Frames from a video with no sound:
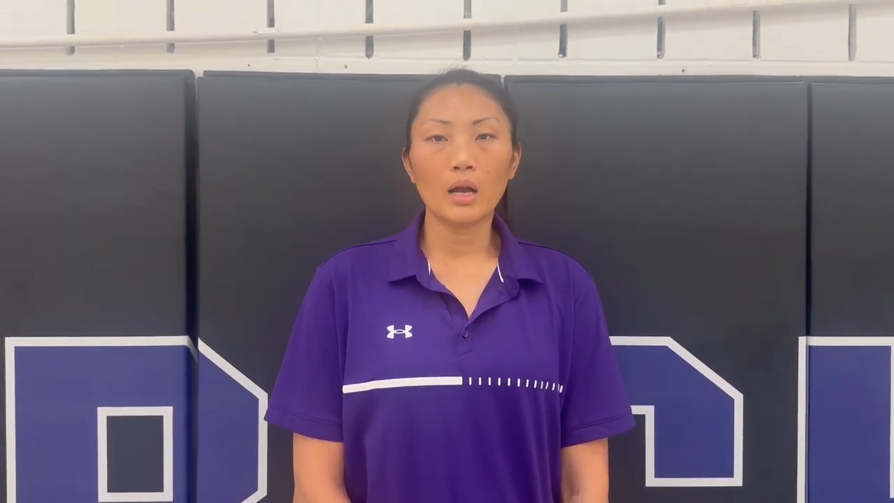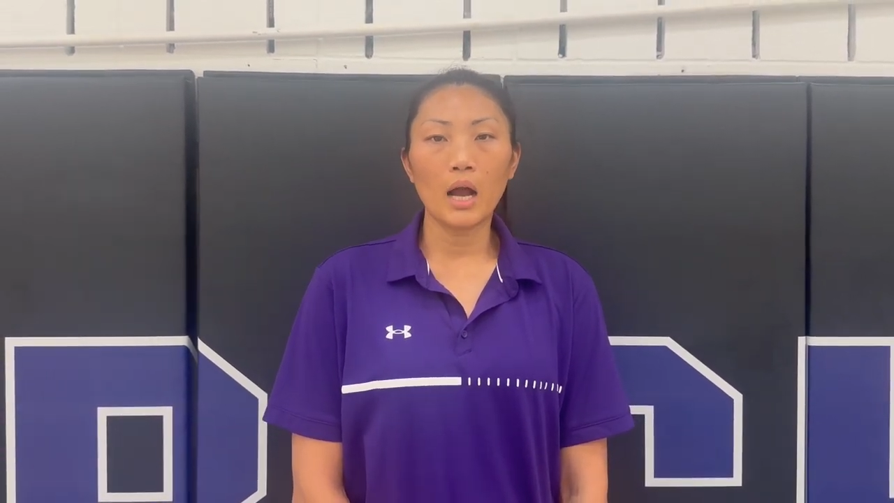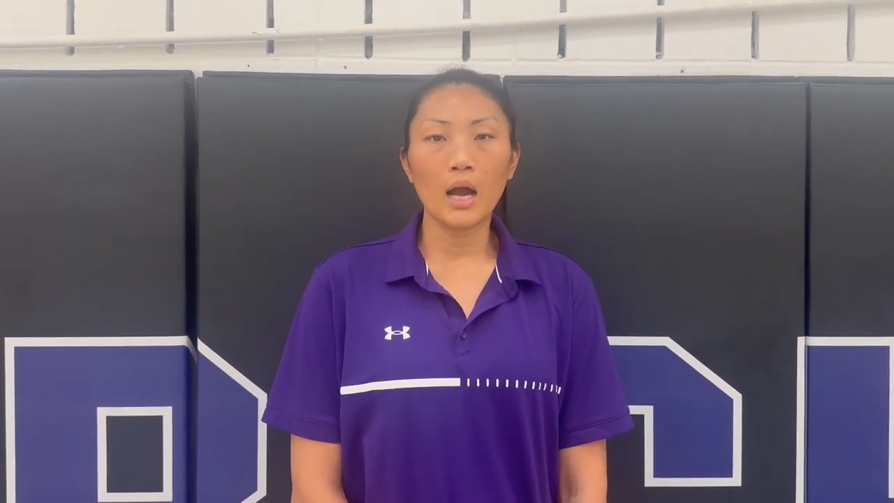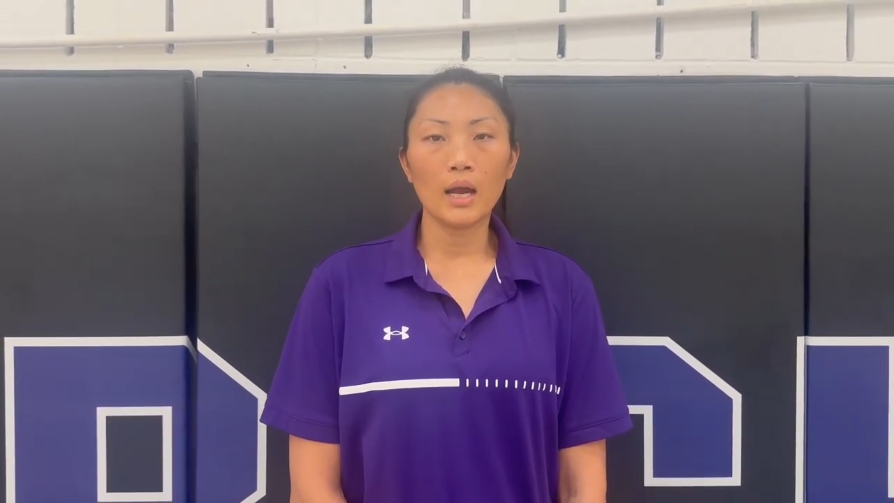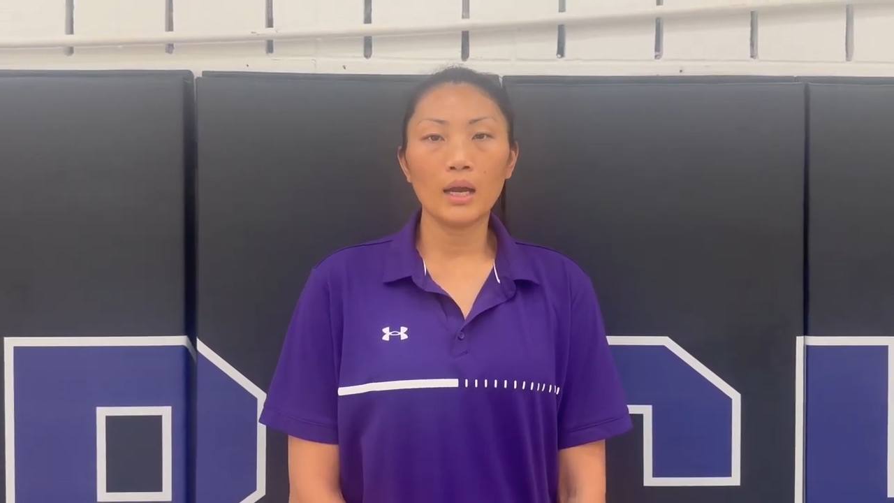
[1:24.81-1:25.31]

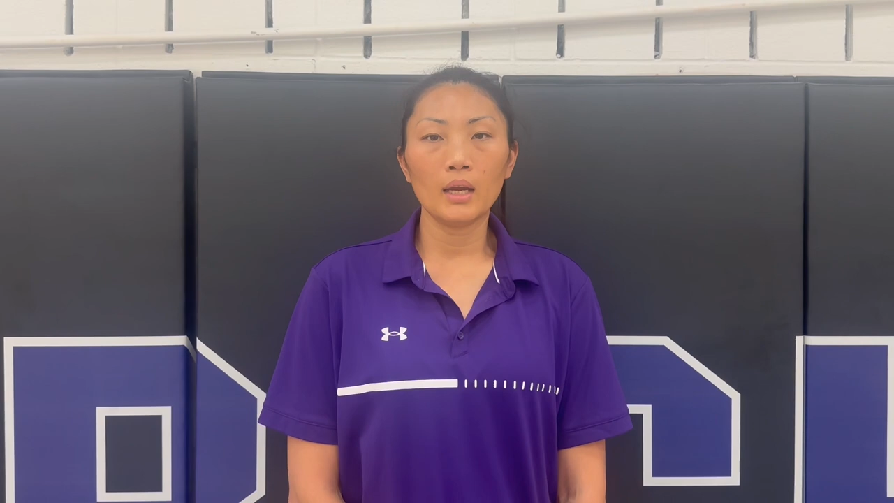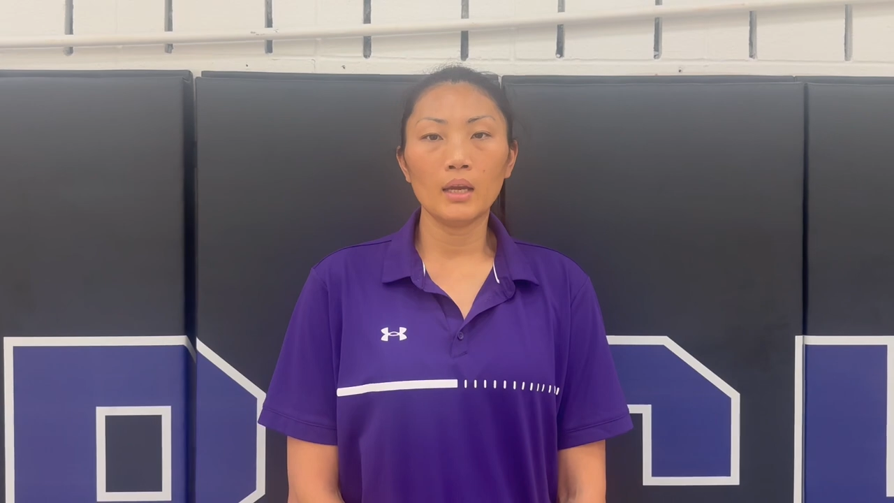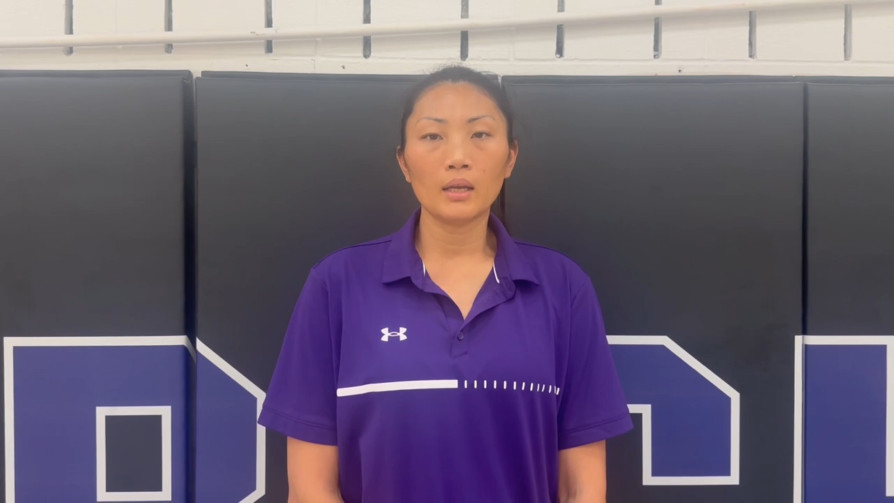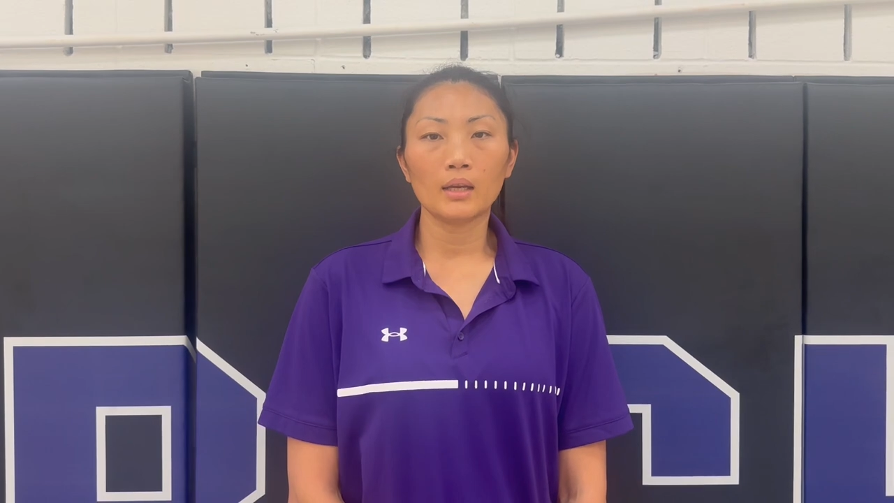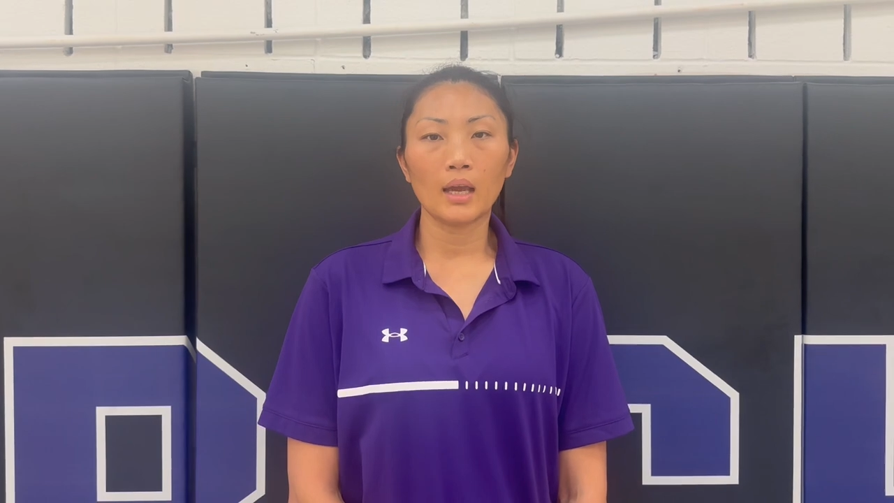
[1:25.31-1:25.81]

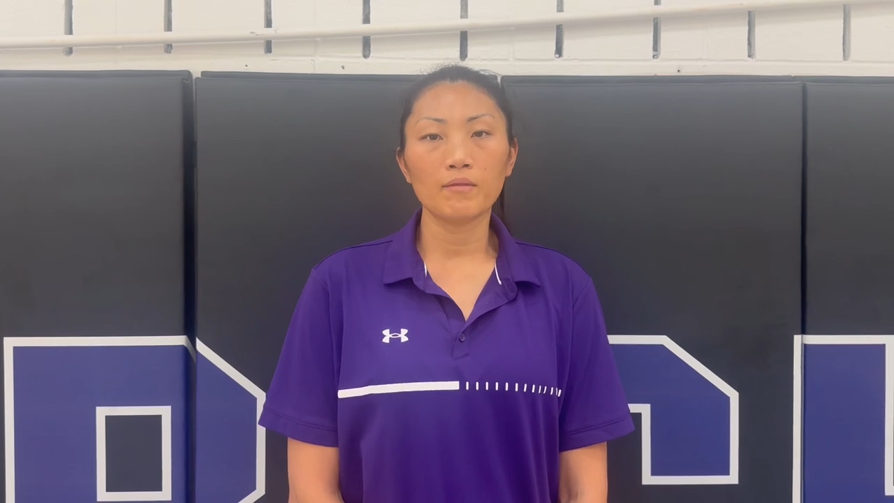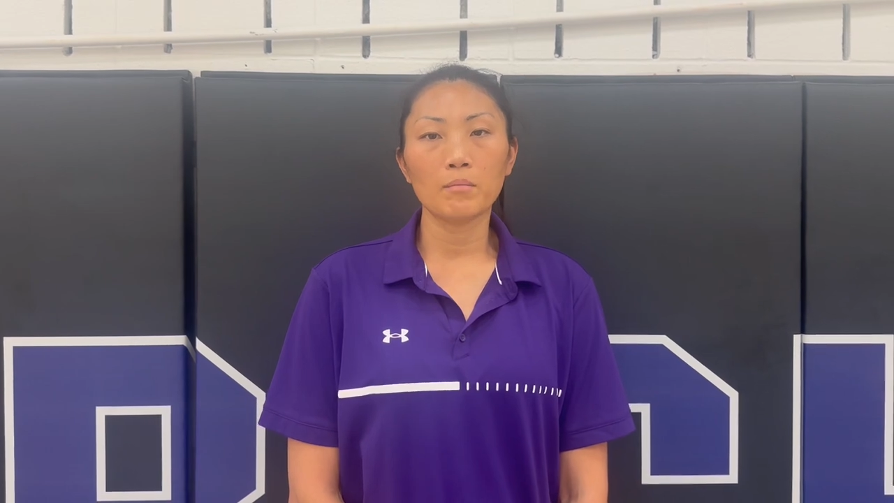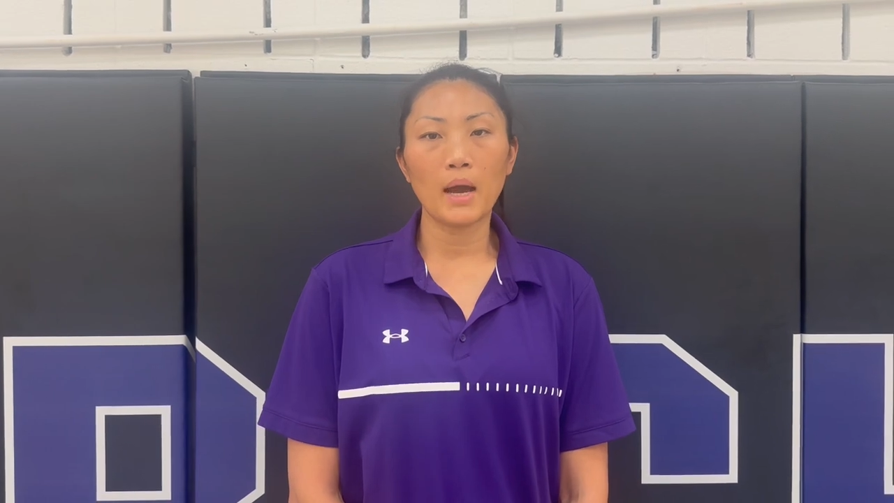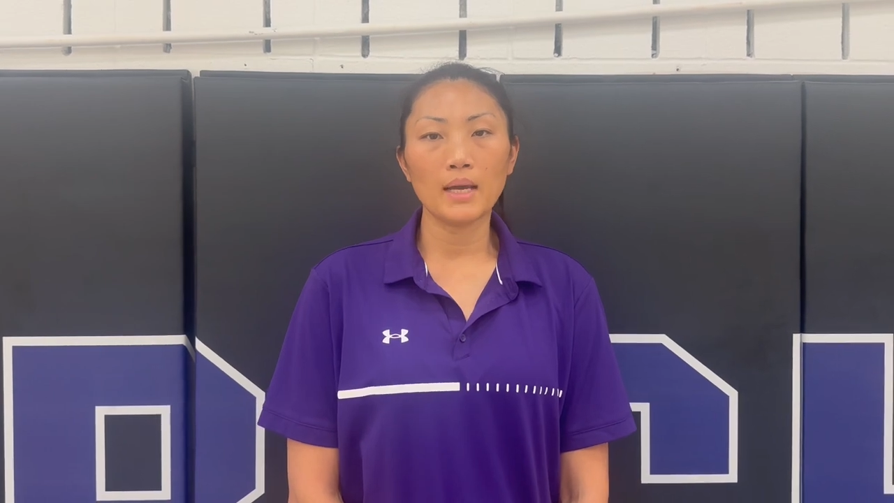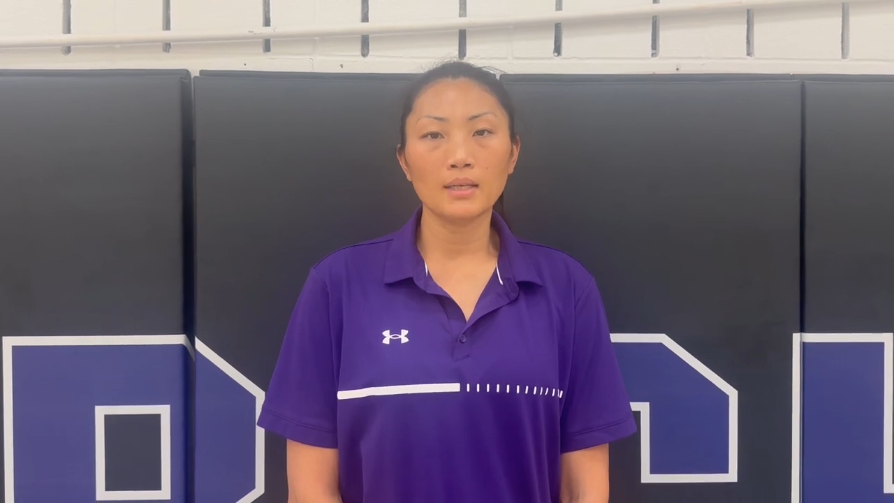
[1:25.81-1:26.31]
I gave
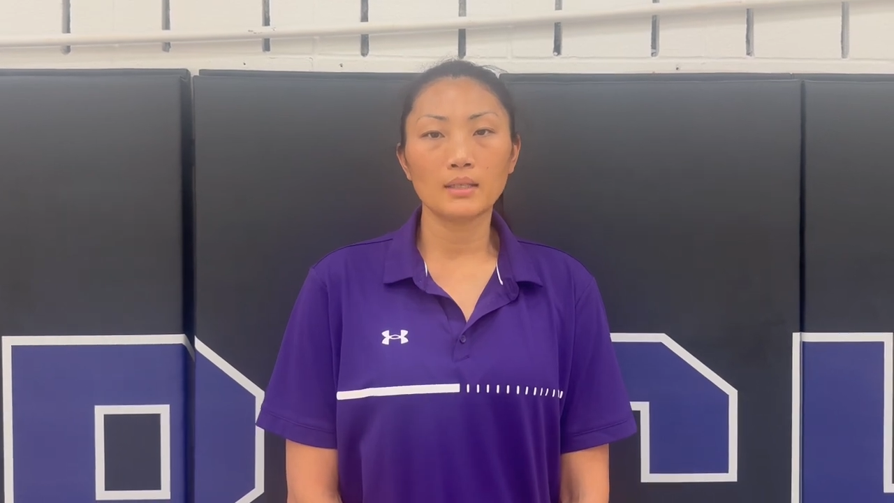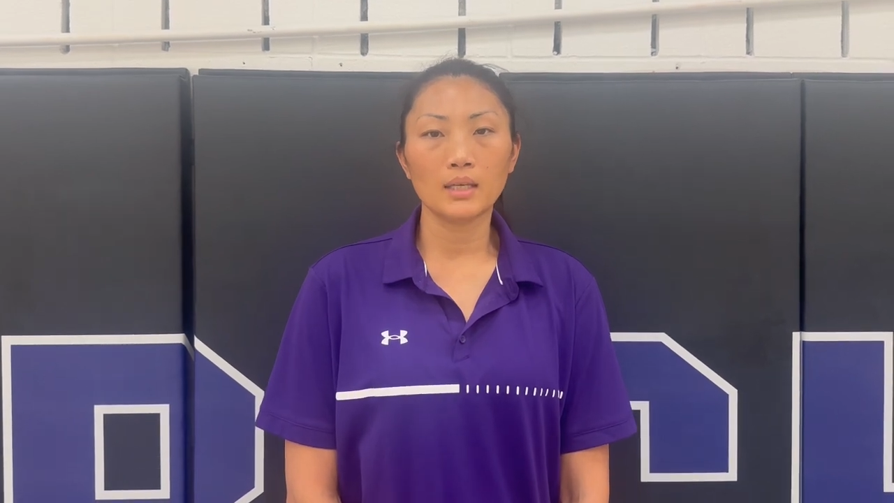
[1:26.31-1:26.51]
my